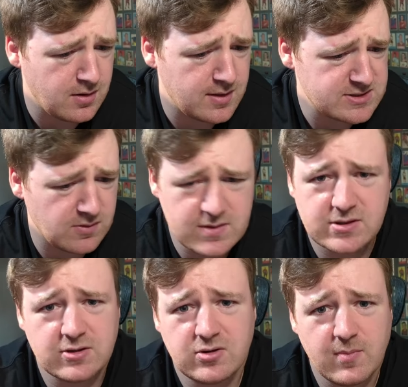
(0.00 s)
as always,
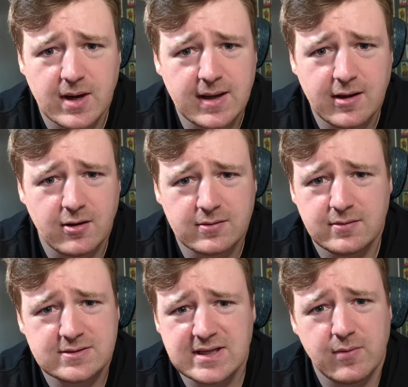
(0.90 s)
I'll do my I'll
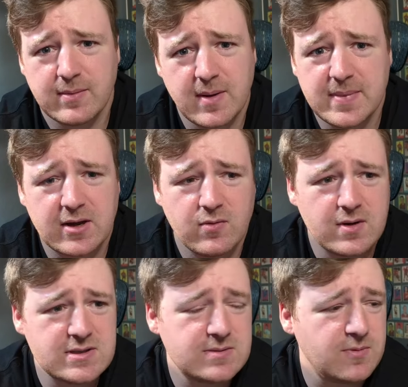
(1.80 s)
say what my pick
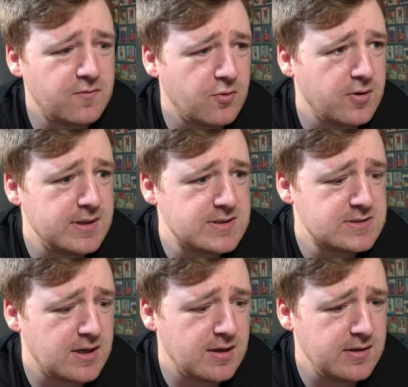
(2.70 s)
was before
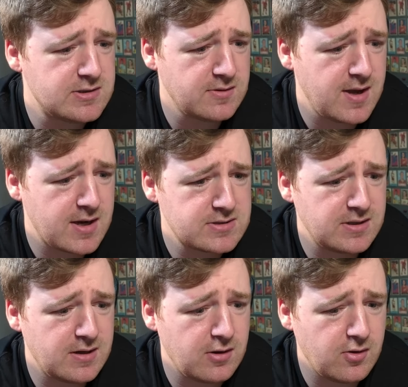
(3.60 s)
each uh, each
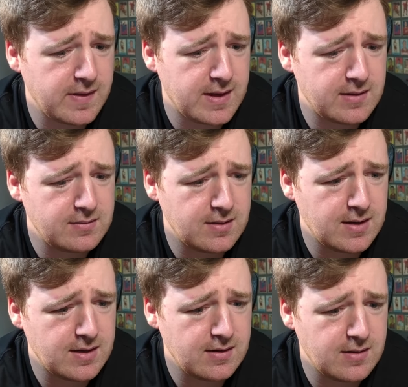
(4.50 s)
reaction and all that.
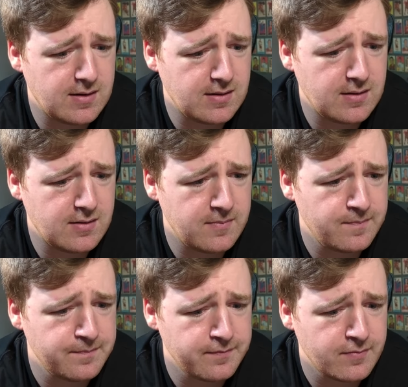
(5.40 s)
And uh,
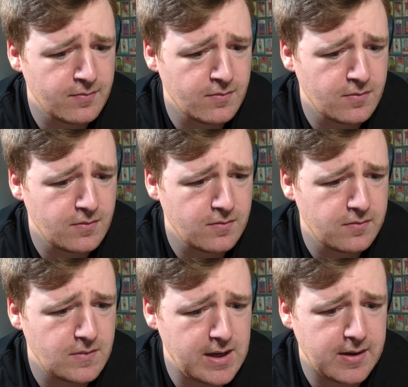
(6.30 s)

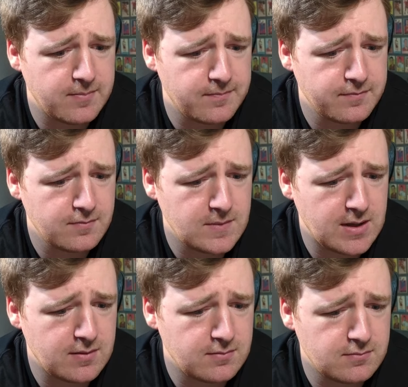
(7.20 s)
yeah,
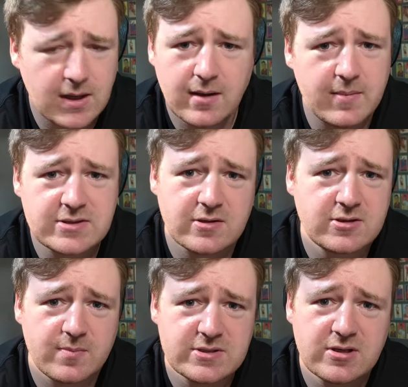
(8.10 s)
yeah. Uh, make sure to
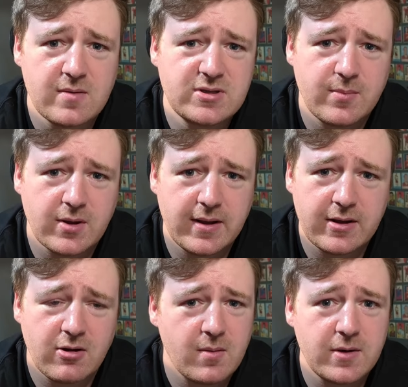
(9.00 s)
drop a sub, drop a
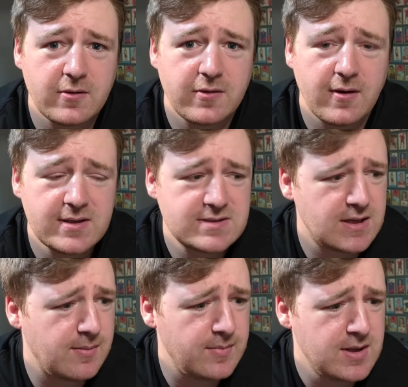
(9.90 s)
like, comment your thoughts.
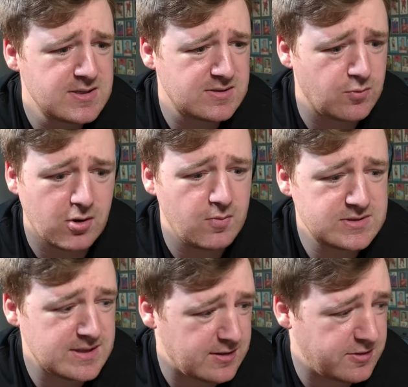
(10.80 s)
Um, so we're
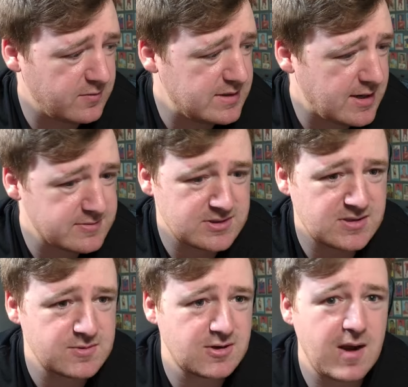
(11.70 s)
almost at 3,000
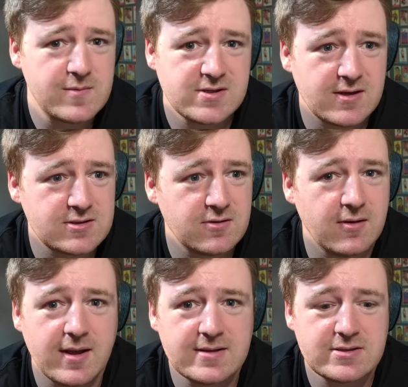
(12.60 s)
subscribers, I just
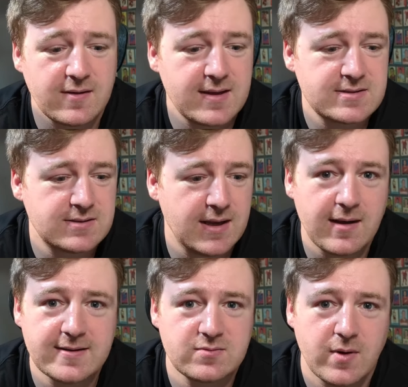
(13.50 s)
realized. So that's,
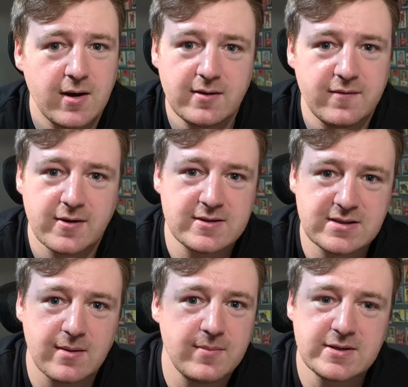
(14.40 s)
yeah, that's wild. If you're not
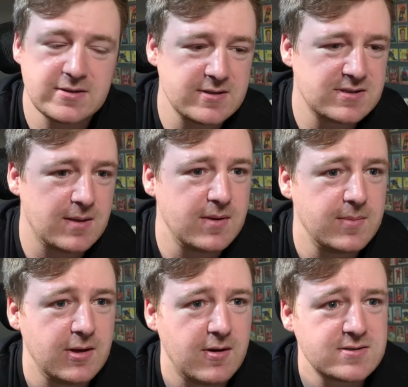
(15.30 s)
sub, make sure to sub. That'd
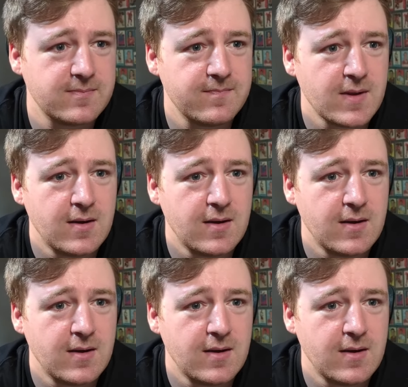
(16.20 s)
be awesome.